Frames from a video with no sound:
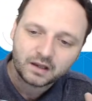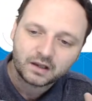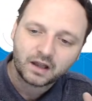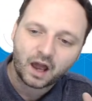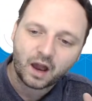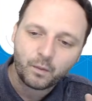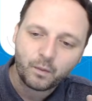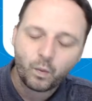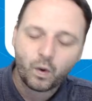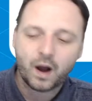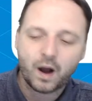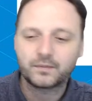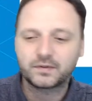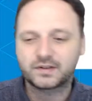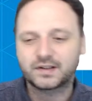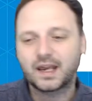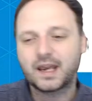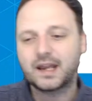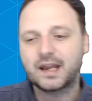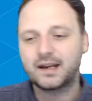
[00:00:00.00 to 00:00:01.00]
And what I'm
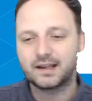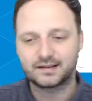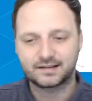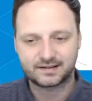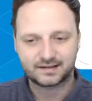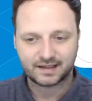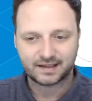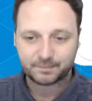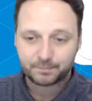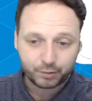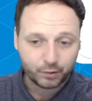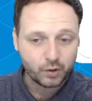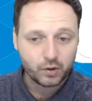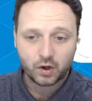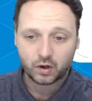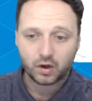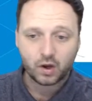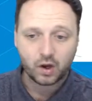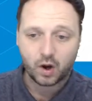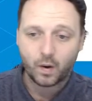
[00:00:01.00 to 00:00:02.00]
saying is, Bruno
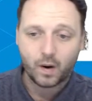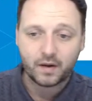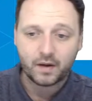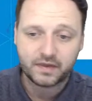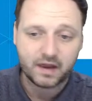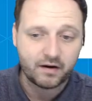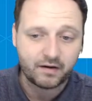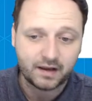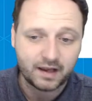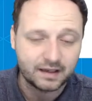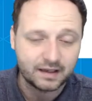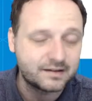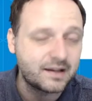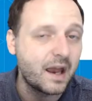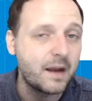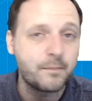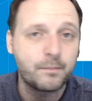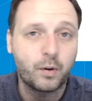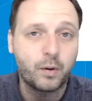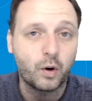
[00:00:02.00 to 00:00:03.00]
can go out there and get
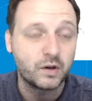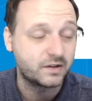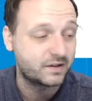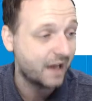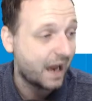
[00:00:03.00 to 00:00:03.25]
10 points.